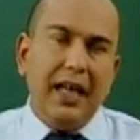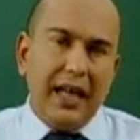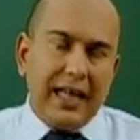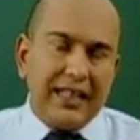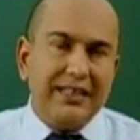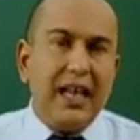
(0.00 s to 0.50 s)

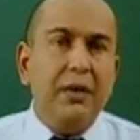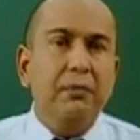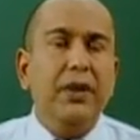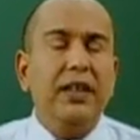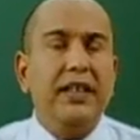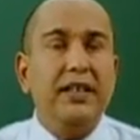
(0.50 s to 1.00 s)
An
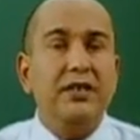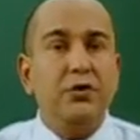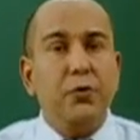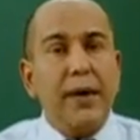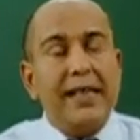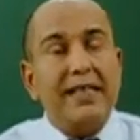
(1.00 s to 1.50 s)
example is
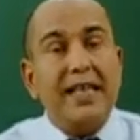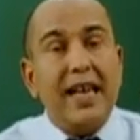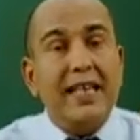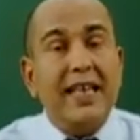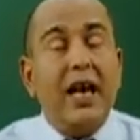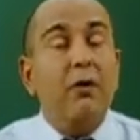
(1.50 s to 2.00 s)
to
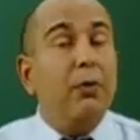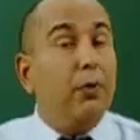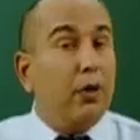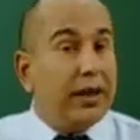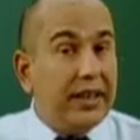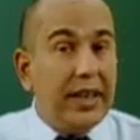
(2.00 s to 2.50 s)
maintain our
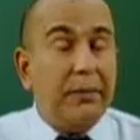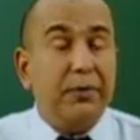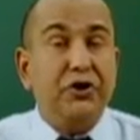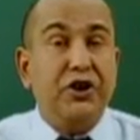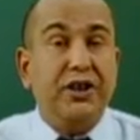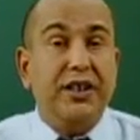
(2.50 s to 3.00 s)
body
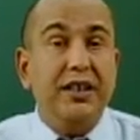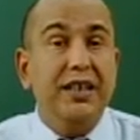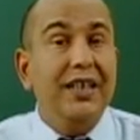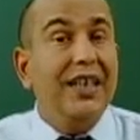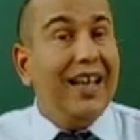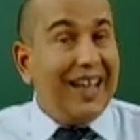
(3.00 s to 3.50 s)
temperature
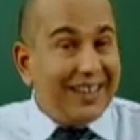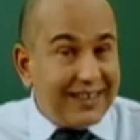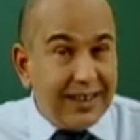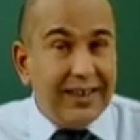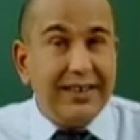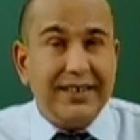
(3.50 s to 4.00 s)
at
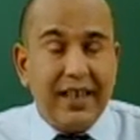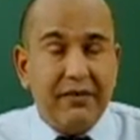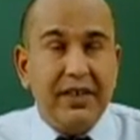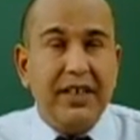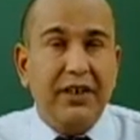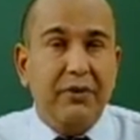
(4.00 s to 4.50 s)

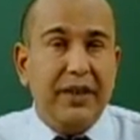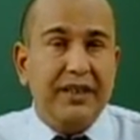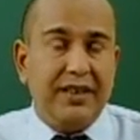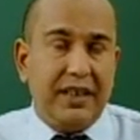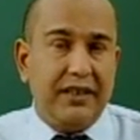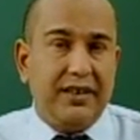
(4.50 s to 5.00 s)
37
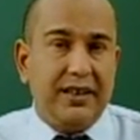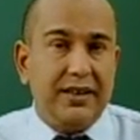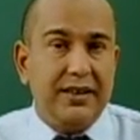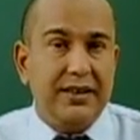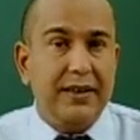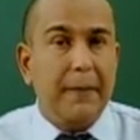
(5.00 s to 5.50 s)
degrees
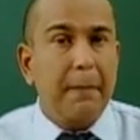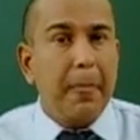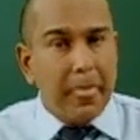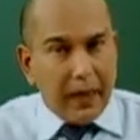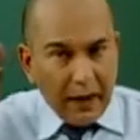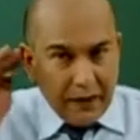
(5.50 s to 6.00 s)
Celsius.
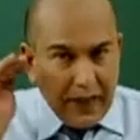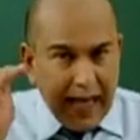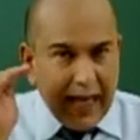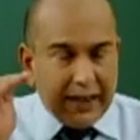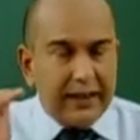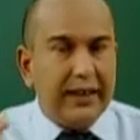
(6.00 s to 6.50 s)

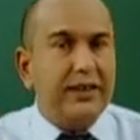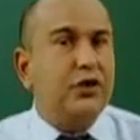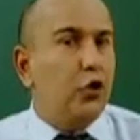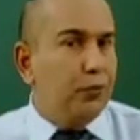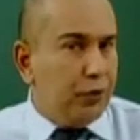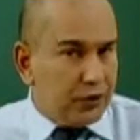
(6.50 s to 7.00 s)
That is
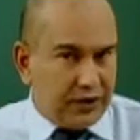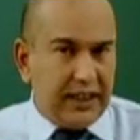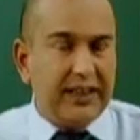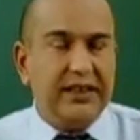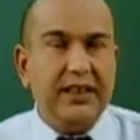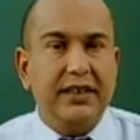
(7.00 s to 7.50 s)

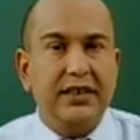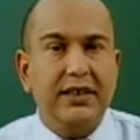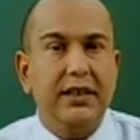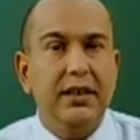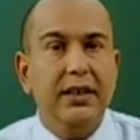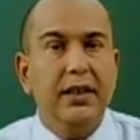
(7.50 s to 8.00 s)
homeostasis.
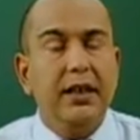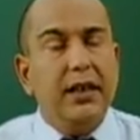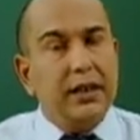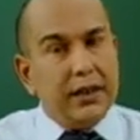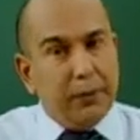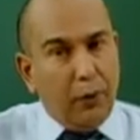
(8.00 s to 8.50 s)

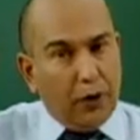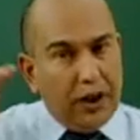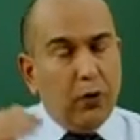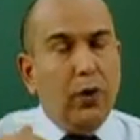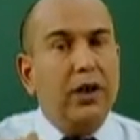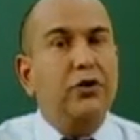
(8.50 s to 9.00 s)
The
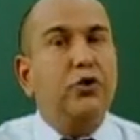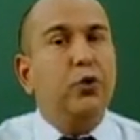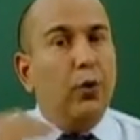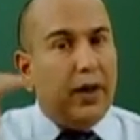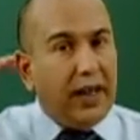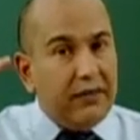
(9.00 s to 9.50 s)
body will do
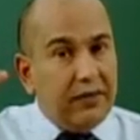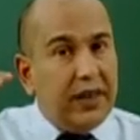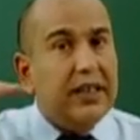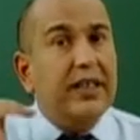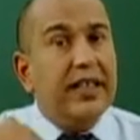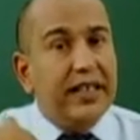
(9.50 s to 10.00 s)
whatever
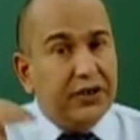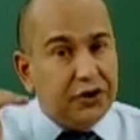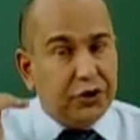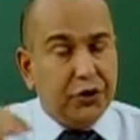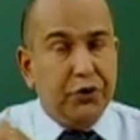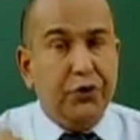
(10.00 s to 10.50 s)
it needs
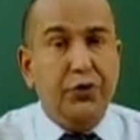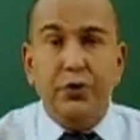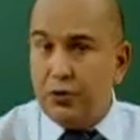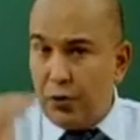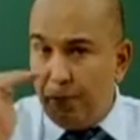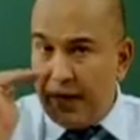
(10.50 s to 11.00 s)
to do
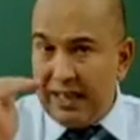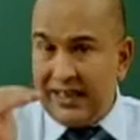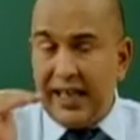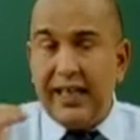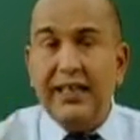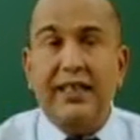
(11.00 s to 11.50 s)
to
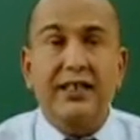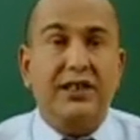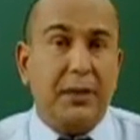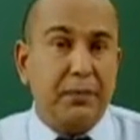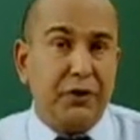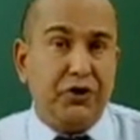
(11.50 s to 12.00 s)
maintain this
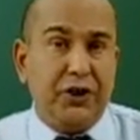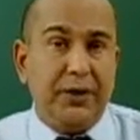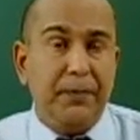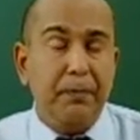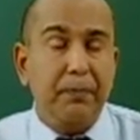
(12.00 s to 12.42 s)
temperature.